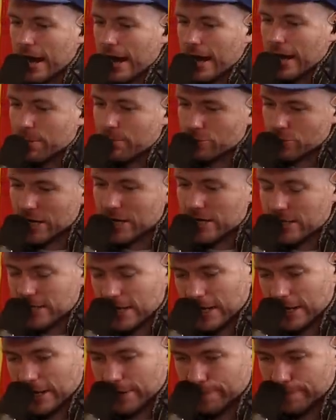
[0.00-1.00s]
And I'm trying to
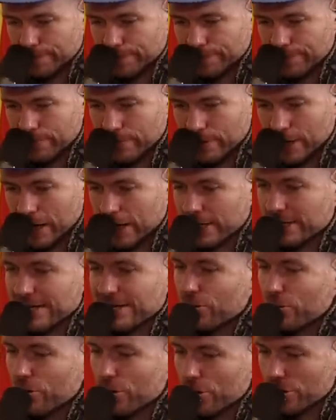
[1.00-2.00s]
think, because
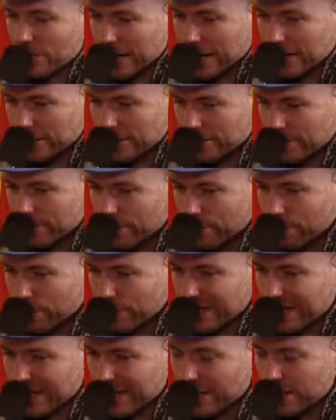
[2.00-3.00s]
I don't understand it.
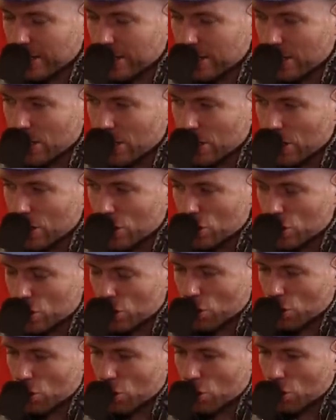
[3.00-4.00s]
But then, do
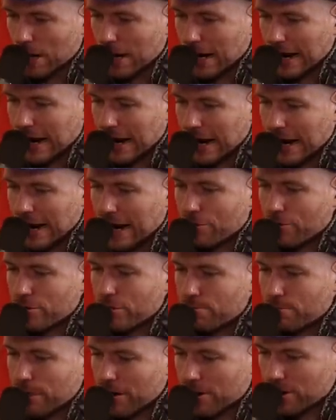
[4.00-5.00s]
you know, how
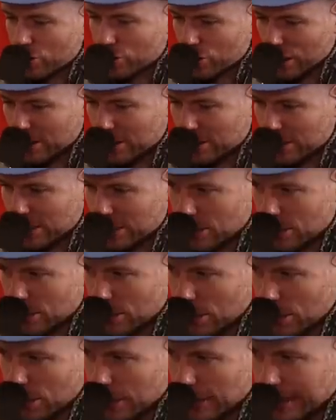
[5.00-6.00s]
did Boris Johnson
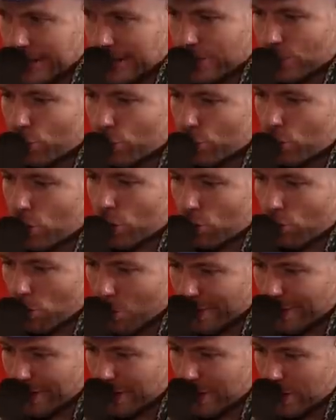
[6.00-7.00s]
get a good-looking
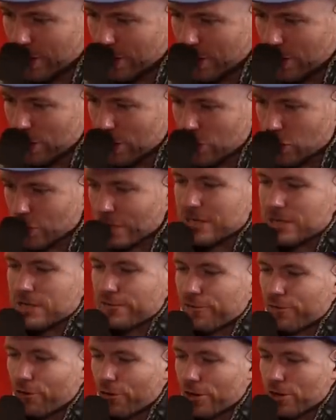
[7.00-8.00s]
woman
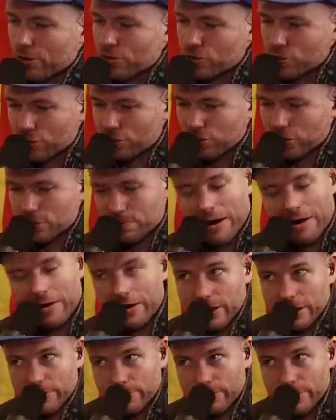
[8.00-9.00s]
24 years younger to
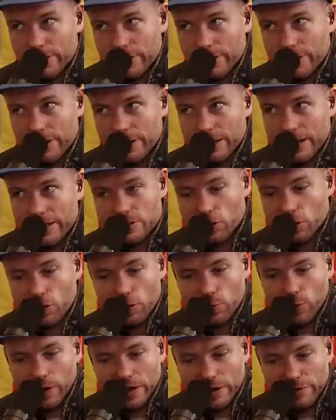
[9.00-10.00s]
marry him, his
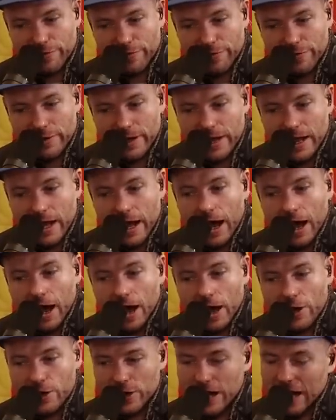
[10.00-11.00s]
third wife?
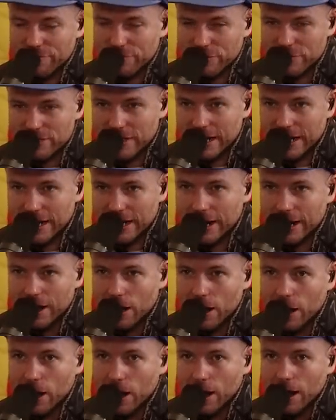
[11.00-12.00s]
You'd have to say,
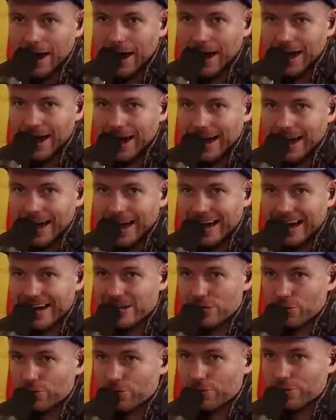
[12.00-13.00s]

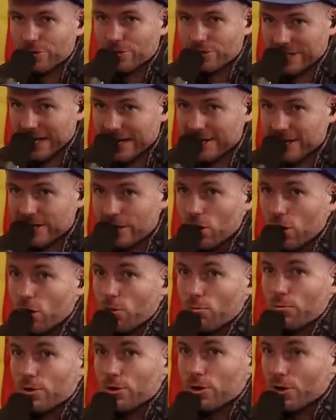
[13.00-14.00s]
I don't understand it,
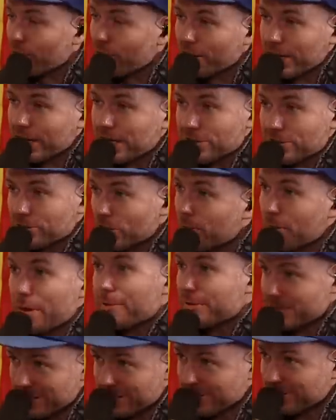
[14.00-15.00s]
but luckily it is none of
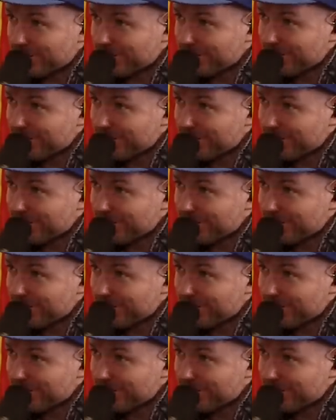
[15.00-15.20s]
my business.